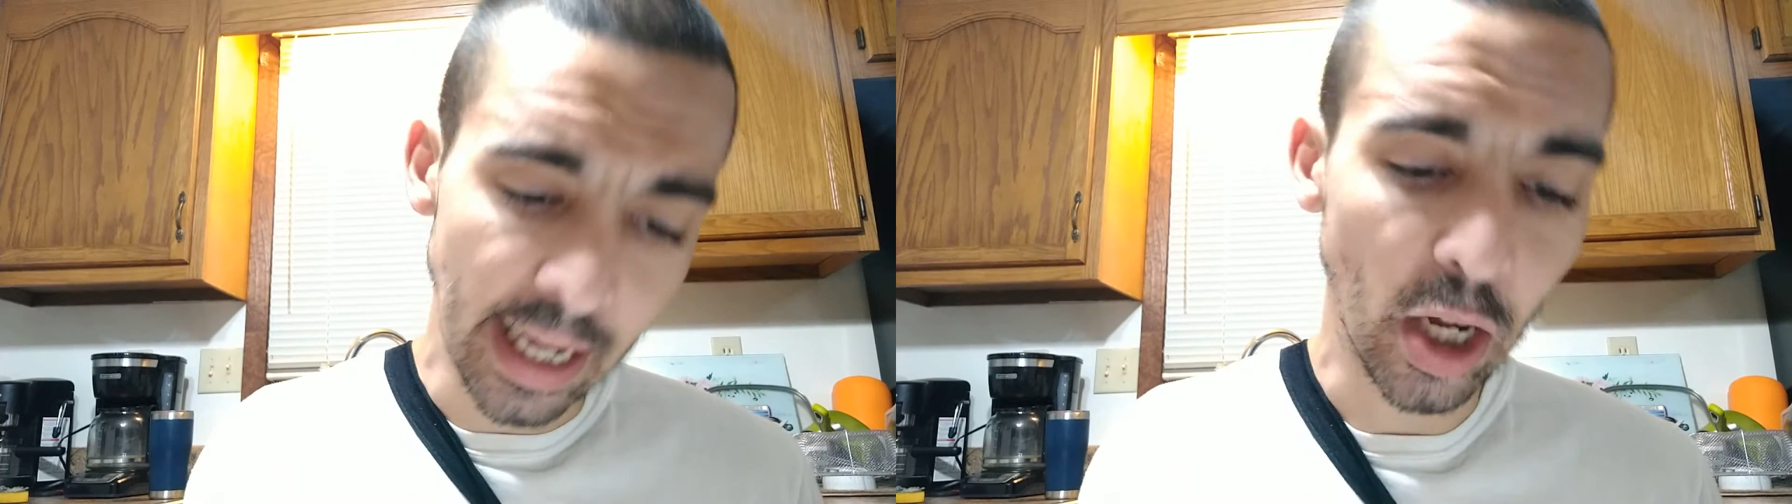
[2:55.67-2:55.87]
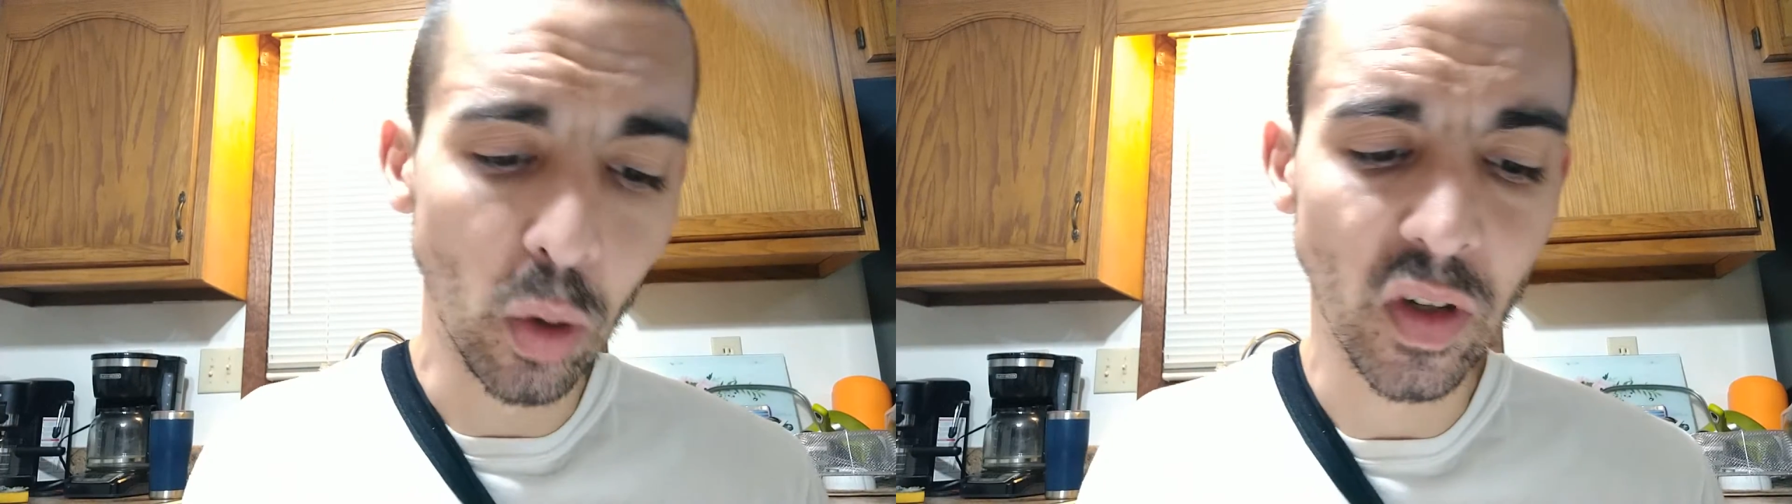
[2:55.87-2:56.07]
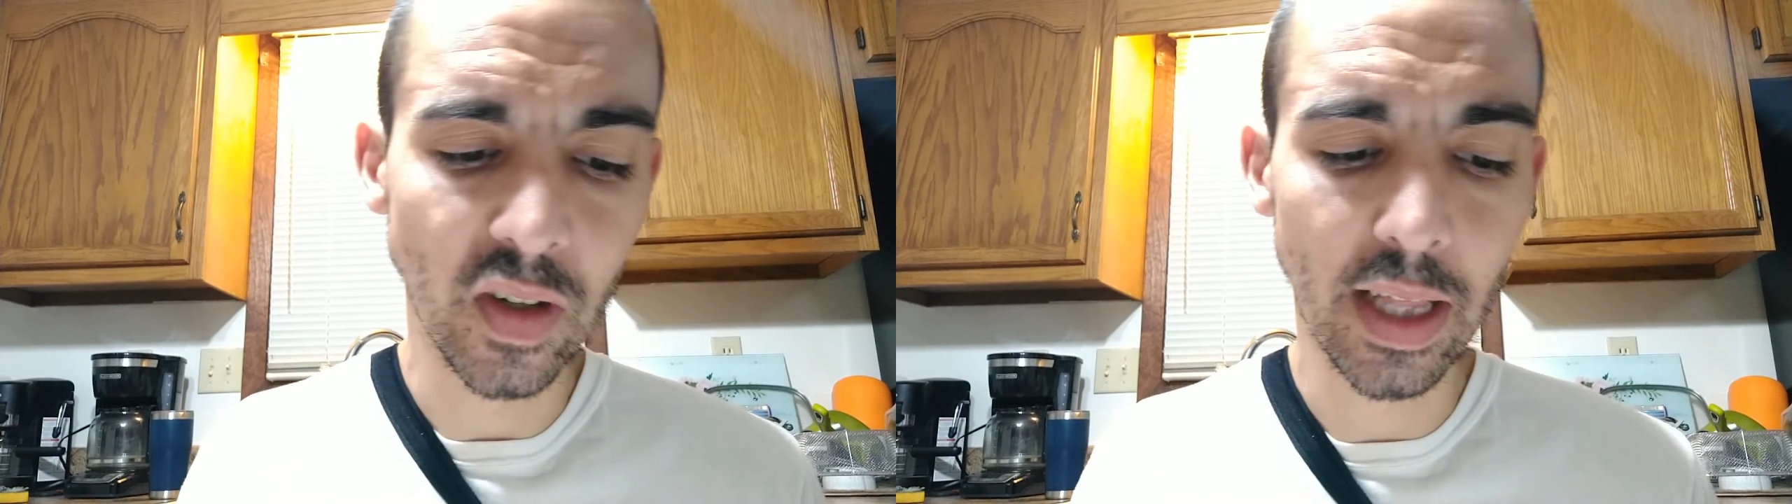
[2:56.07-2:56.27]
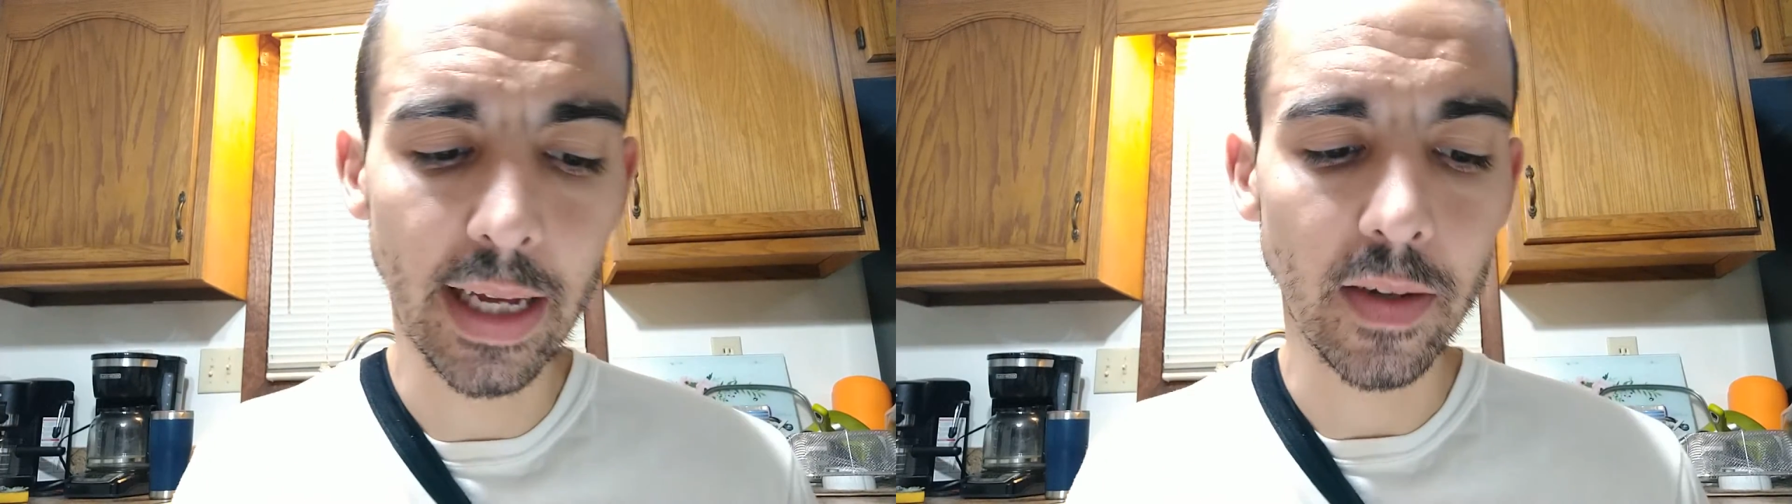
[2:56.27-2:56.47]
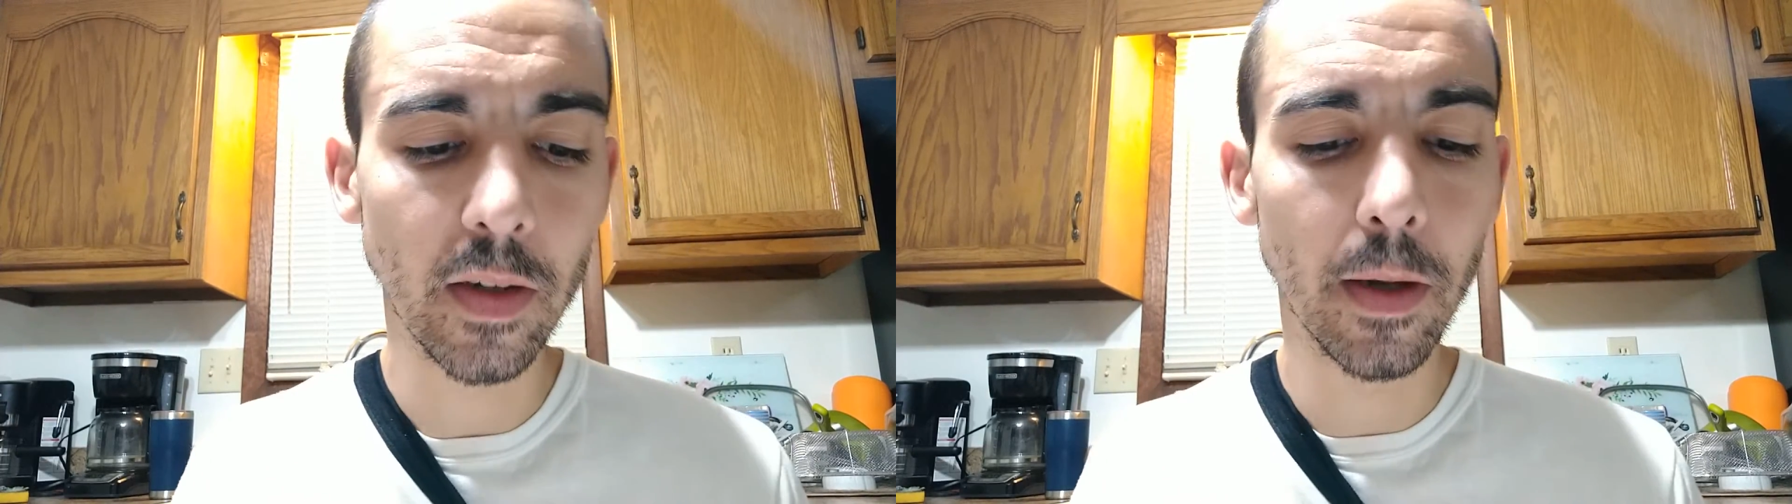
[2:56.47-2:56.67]
It goes as
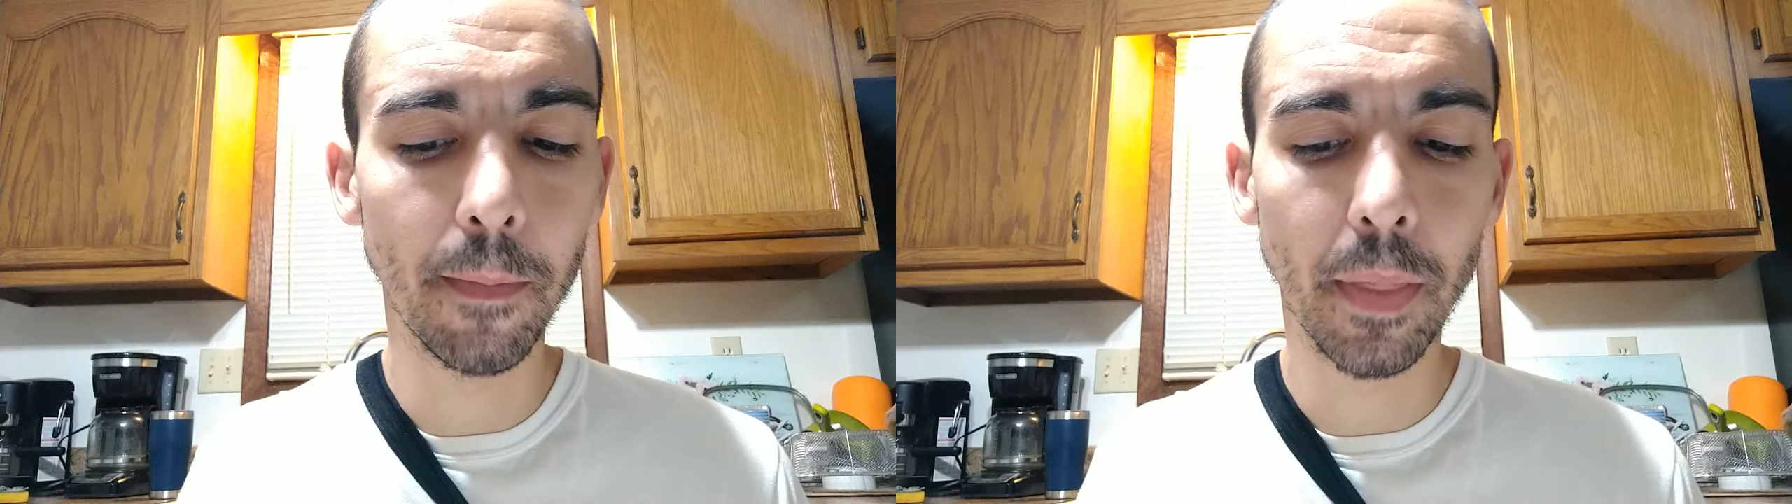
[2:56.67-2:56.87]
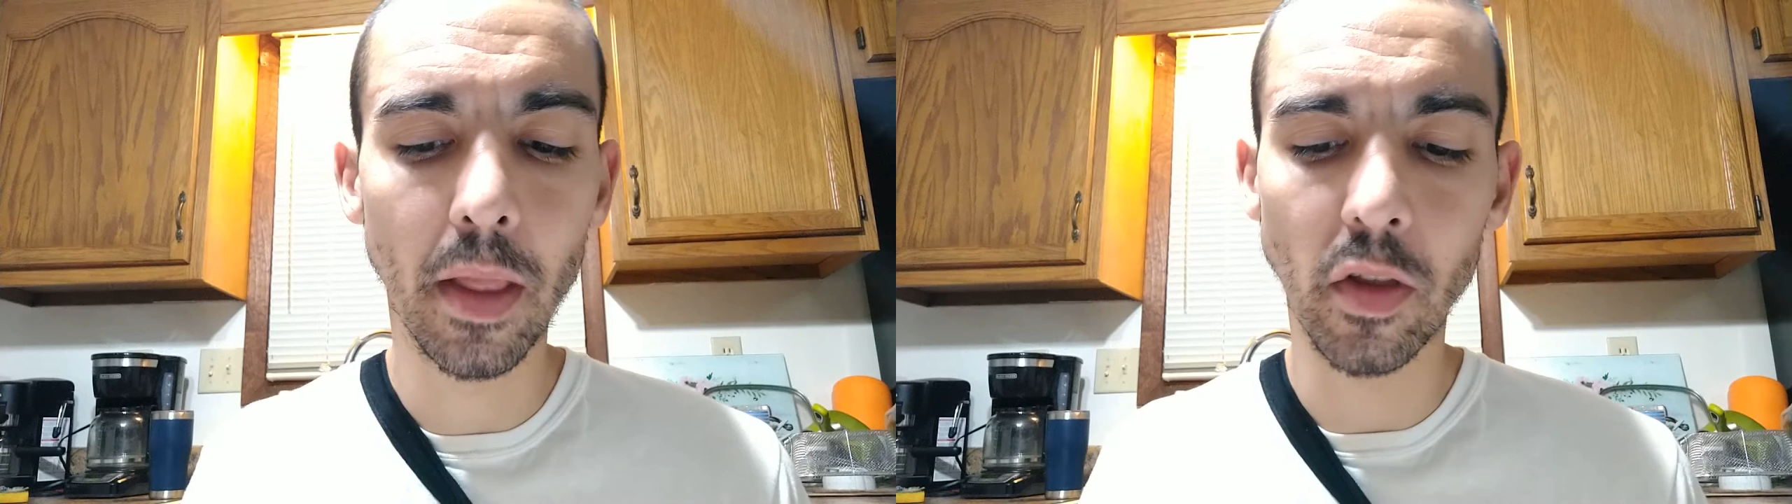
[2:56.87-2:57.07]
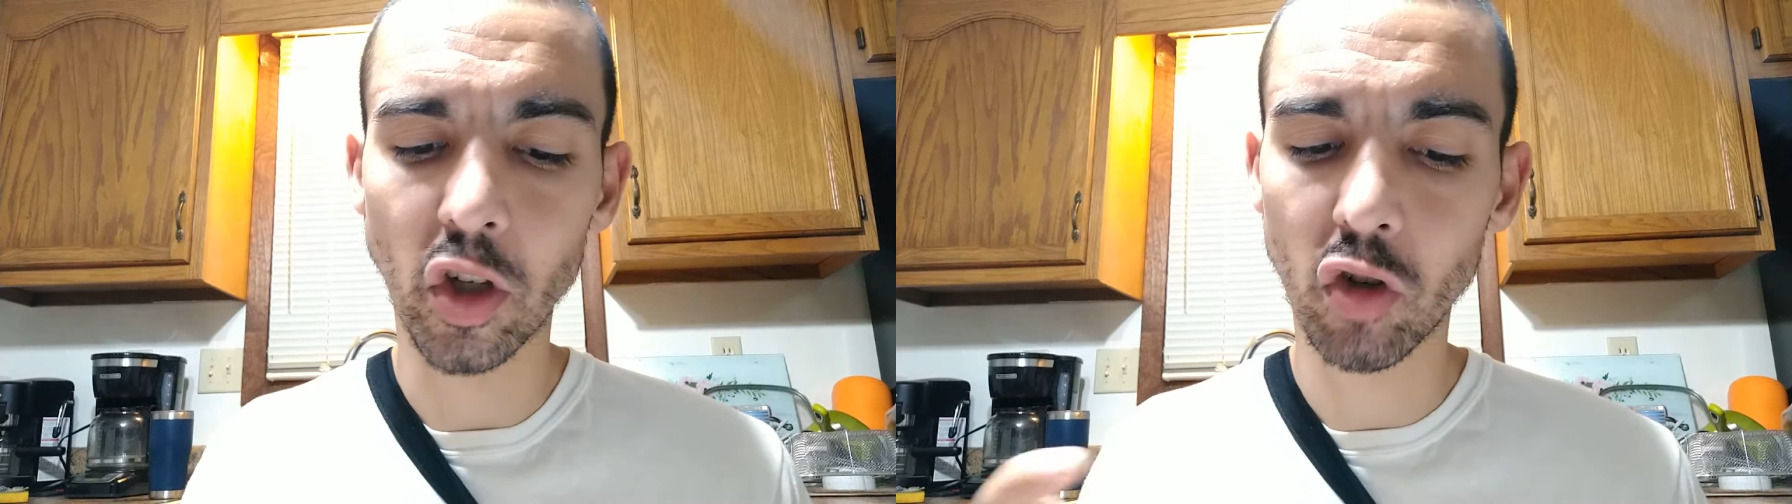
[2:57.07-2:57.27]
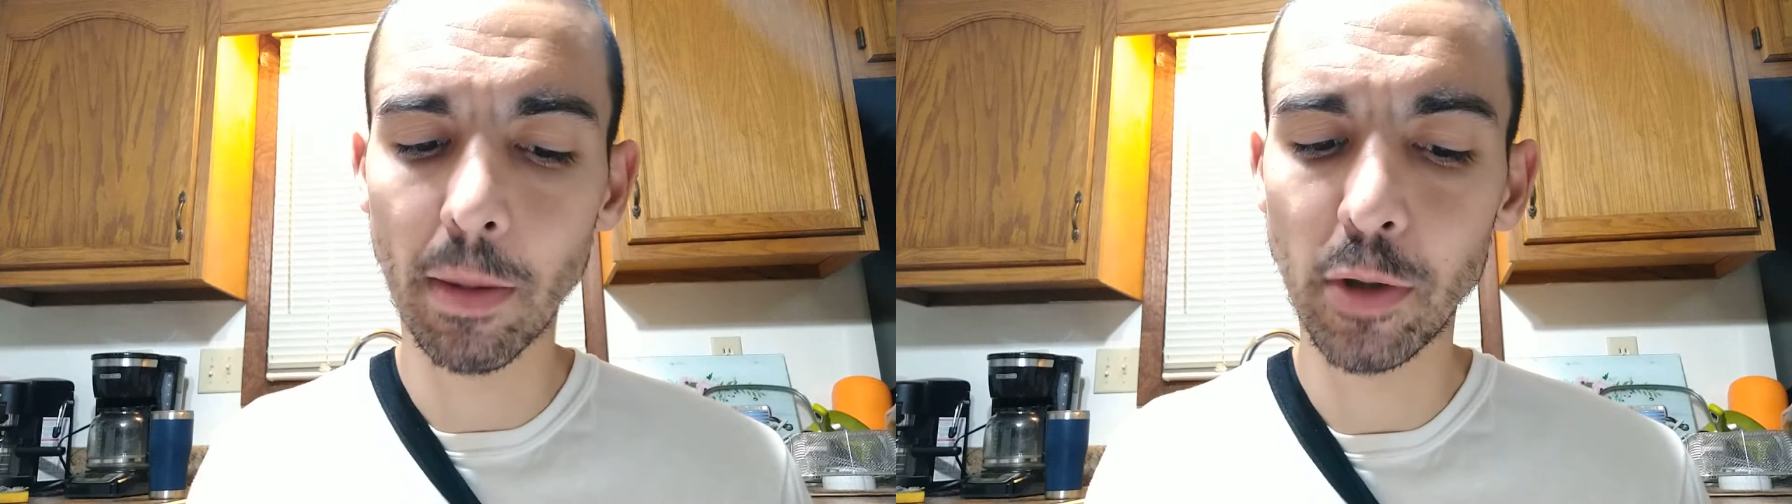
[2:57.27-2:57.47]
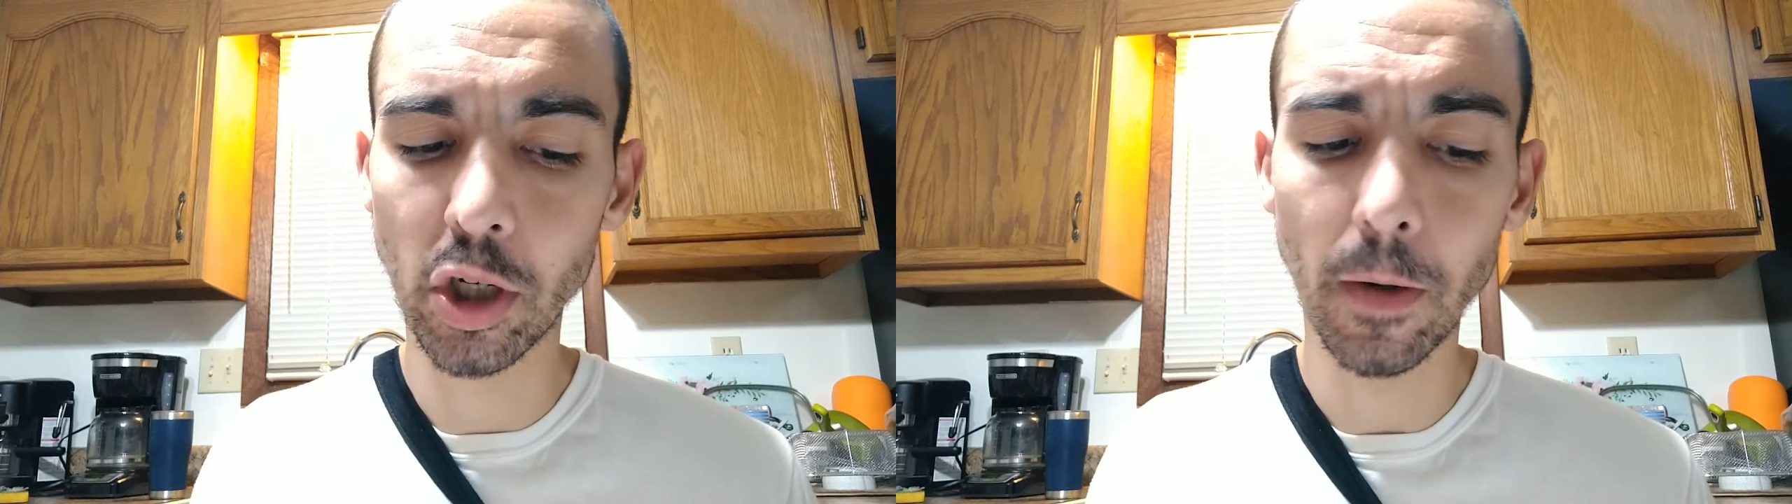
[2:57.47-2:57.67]
this The
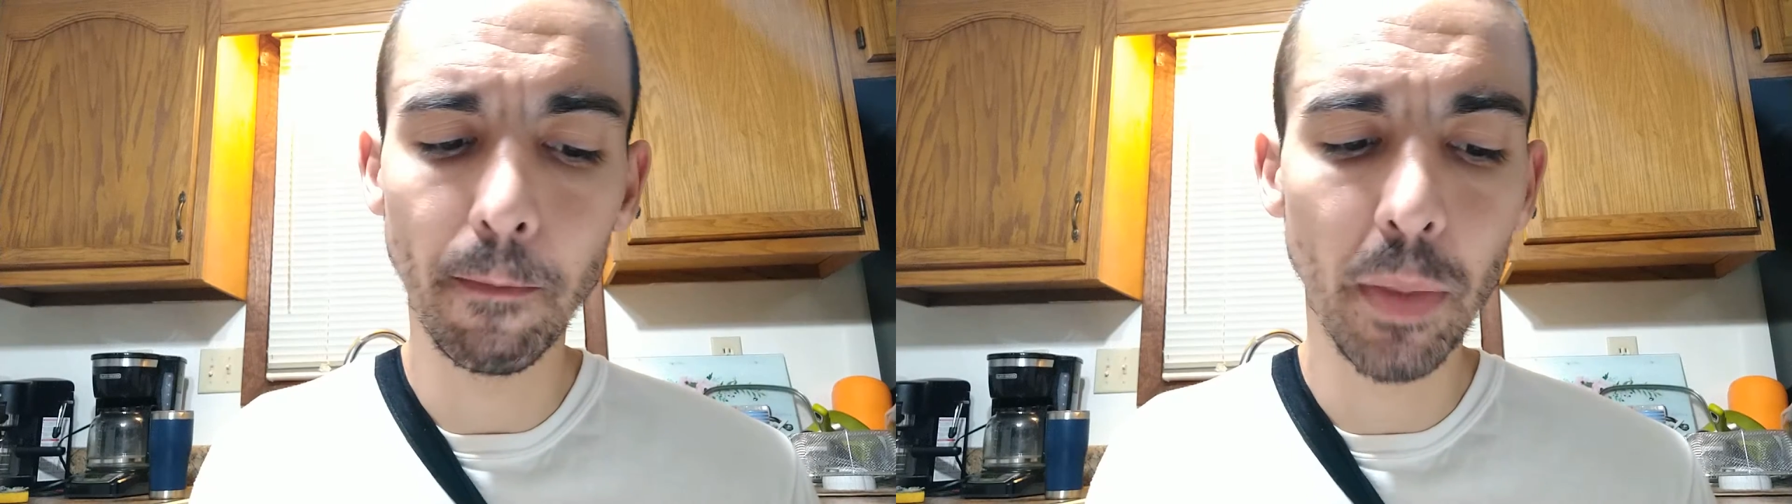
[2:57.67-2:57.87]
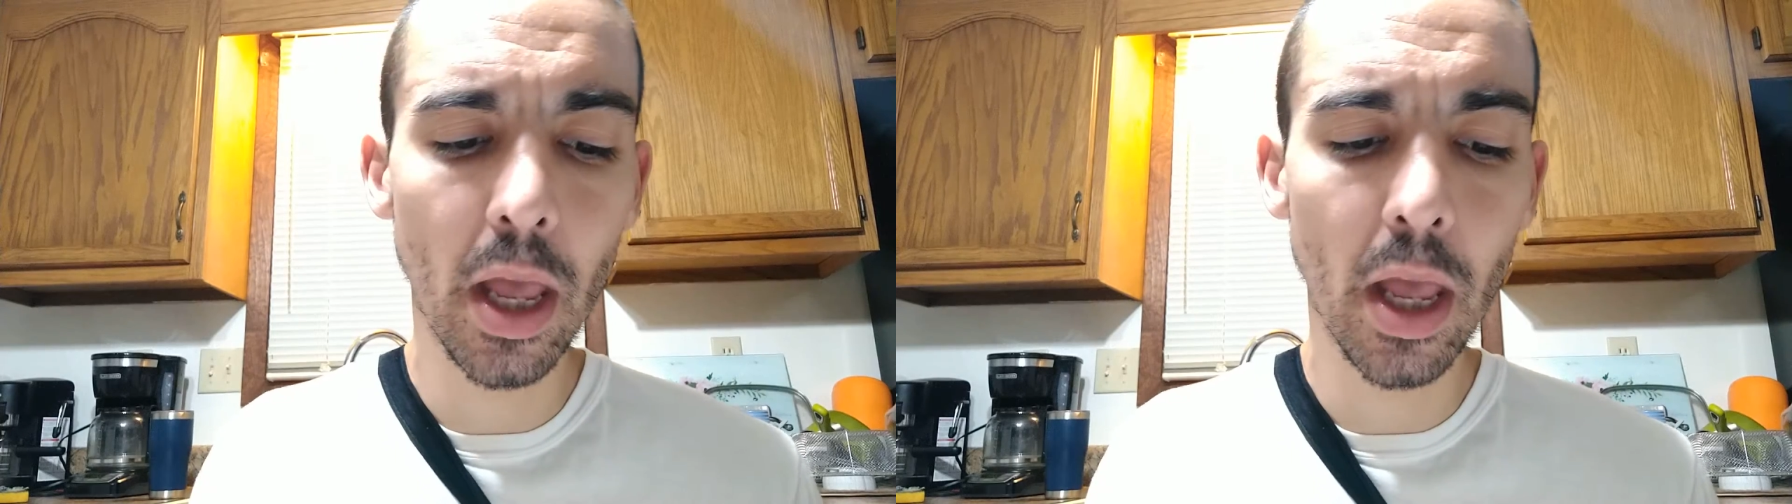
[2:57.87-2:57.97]
scripture